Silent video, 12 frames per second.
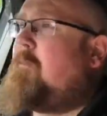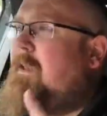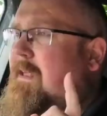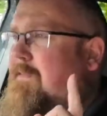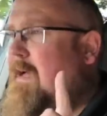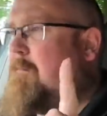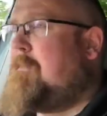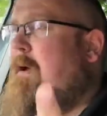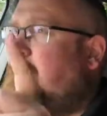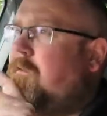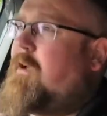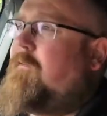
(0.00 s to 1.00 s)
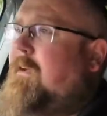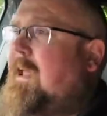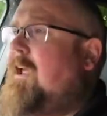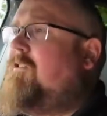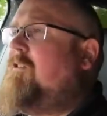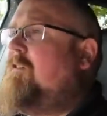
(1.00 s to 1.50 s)
and hit that bell
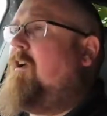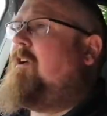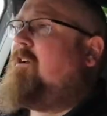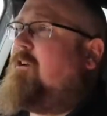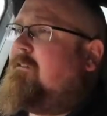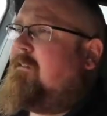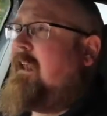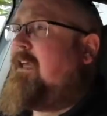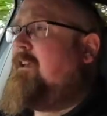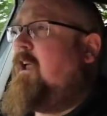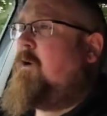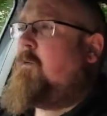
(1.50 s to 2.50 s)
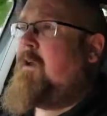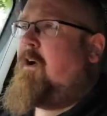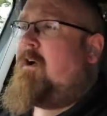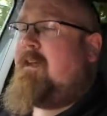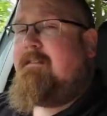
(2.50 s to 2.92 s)
notifications icon to let you know when I,